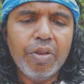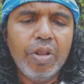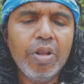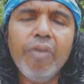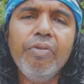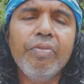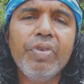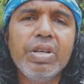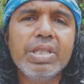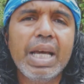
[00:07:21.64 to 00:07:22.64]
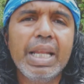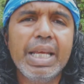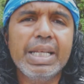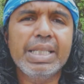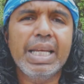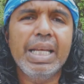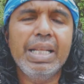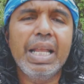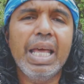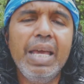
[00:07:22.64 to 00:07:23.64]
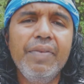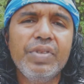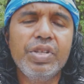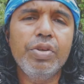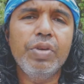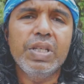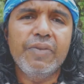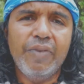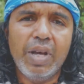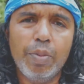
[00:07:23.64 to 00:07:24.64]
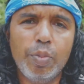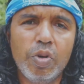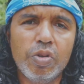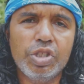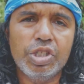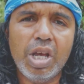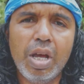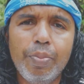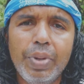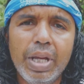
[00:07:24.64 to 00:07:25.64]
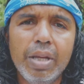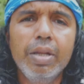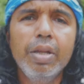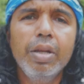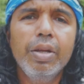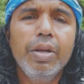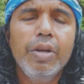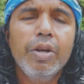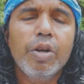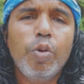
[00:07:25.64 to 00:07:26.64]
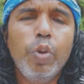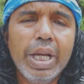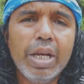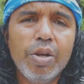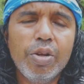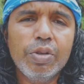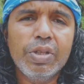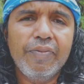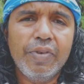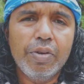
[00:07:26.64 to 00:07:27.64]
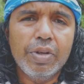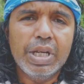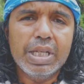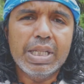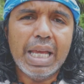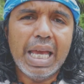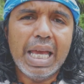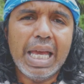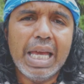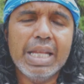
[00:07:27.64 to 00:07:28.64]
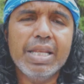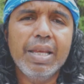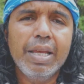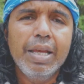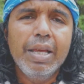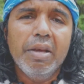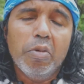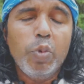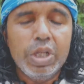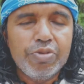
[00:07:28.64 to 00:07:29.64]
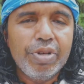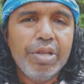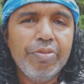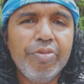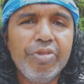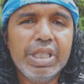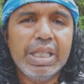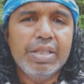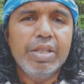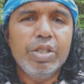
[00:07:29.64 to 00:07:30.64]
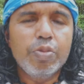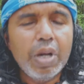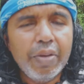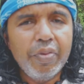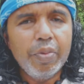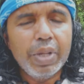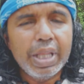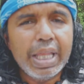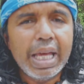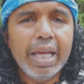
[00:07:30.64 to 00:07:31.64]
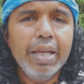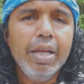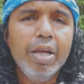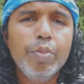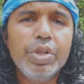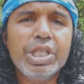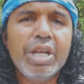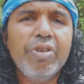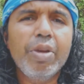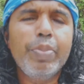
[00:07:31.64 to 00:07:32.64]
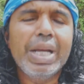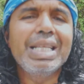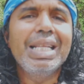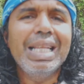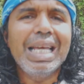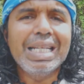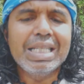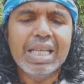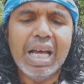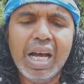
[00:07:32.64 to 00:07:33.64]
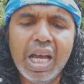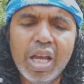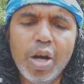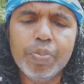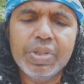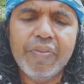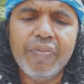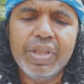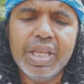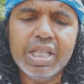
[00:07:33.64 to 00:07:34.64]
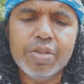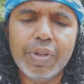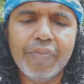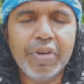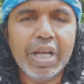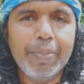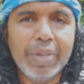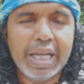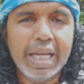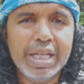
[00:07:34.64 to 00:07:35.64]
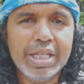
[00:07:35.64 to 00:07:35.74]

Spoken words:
lot of reviews out there say that the f2 is far more sharper, quicker on autofocus, and it's weather resistant as well if you want that, but generally a better lens. I opted for this one for a couple of